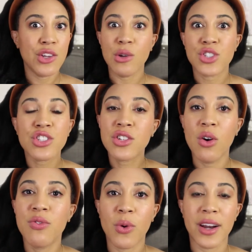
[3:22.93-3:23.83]
just
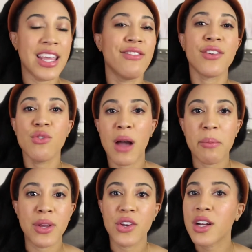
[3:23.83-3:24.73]
go for it. Even if you
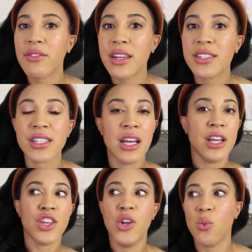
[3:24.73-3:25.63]
might be nervous,
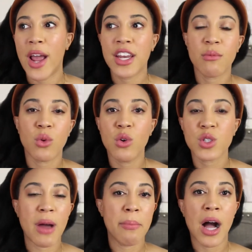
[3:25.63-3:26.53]
random
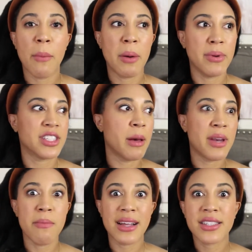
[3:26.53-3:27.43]
roles might pop up and
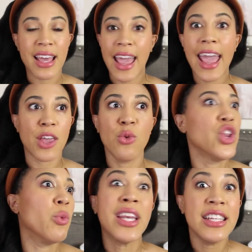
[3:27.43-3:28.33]
somebody might say, hey,
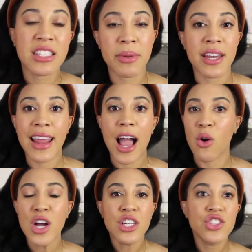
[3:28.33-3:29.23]
we need somebody now.
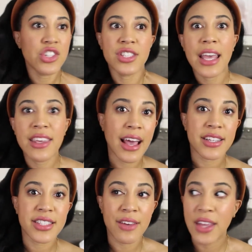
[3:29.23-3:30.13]
Just say
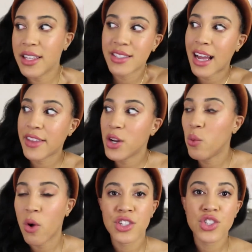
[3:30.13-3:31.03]
yes. If they decide they
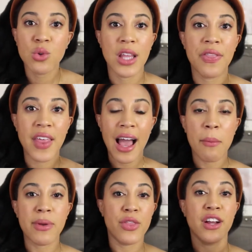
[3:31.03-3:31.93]
don't want you, let that
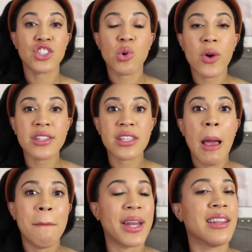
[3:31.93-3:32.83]
be their choice,
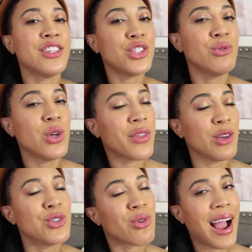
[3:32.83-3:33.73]
but at least you know that
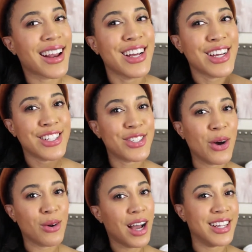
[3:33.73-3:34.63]
you tried.
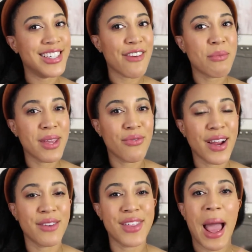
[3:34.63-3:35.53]
So never be
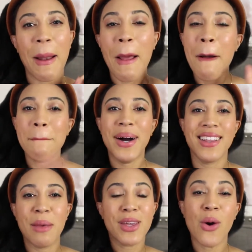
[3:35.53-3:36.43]
afraid of that. But
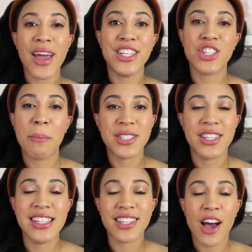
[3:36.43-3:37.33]
let me go ahead and jump into
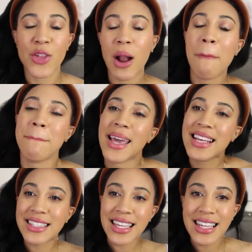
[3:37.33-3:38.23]
these other
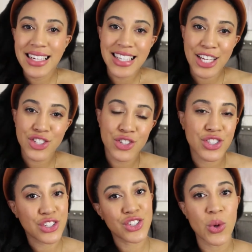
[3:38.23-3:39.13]
amazing dancers'
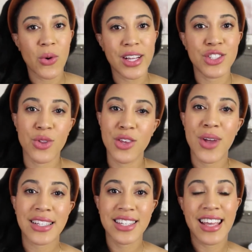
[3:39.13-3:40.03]
stories so that you
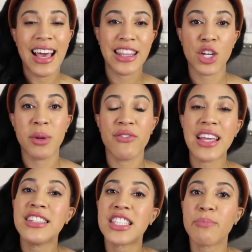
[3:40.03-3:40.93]
guys can get a little bit of
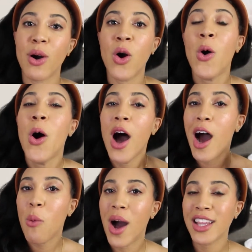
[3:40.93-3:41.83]
inspo
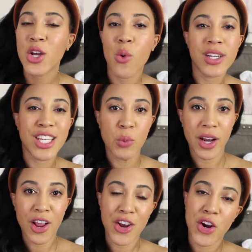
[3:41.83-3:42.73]
while in quarantine
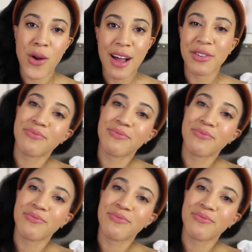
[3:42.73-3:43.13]
working on your craft.